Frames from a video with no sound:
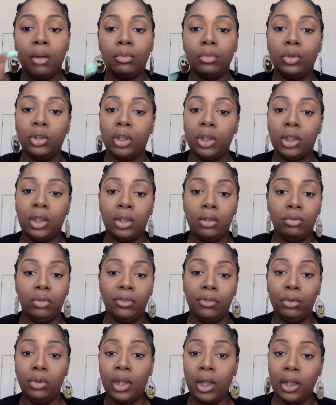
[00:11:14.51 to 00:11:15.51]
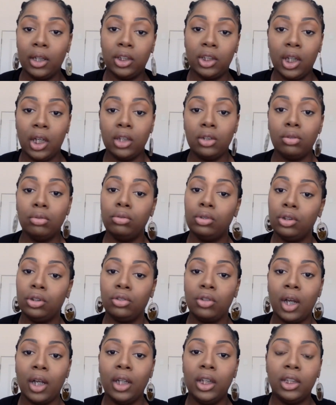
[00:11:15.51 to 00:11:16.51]
If you get a chance to, just
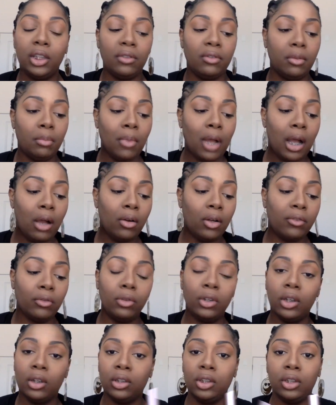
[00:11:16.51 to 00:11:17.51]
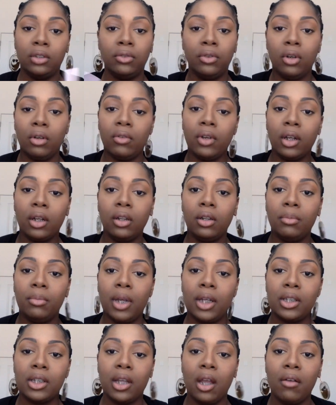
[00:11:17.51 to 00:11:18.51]
try each of them out. If you're looking just for a regular
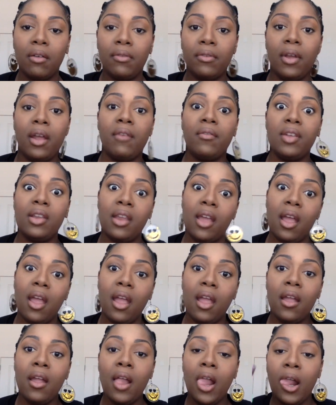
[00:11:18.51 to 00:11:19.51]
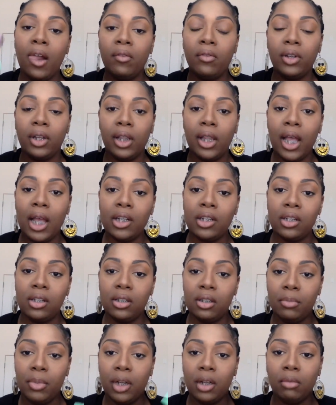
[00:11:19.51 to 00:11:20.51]
mascara for every day, for your lashes
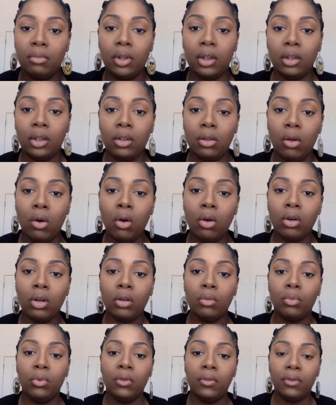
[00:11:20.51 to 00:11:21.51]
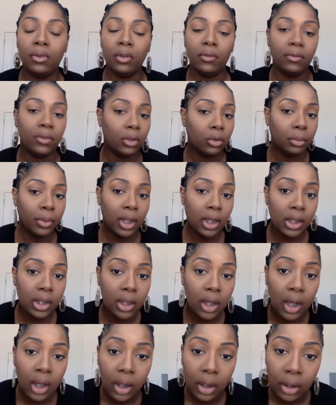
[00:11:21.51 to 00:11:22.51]
to make them look longer, more voluminous,
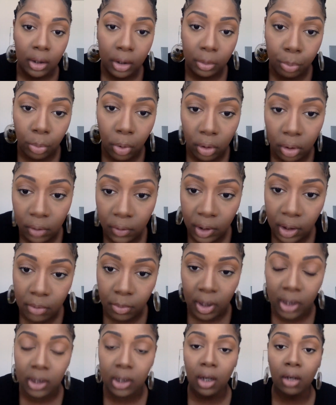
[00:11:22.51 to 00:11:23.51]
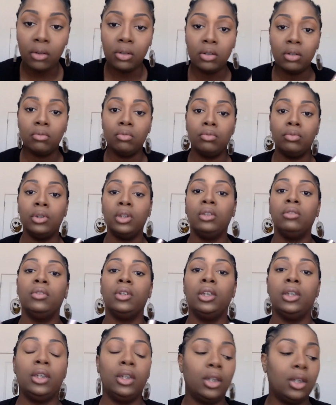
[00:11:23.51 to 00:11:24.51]
both of these mascaras are really,
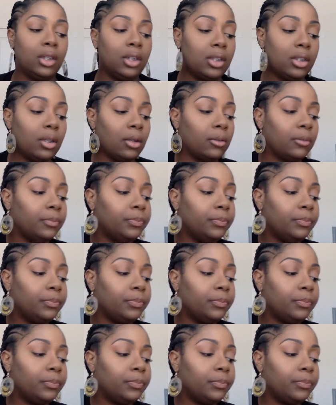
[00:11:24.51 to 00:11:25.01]
really good. So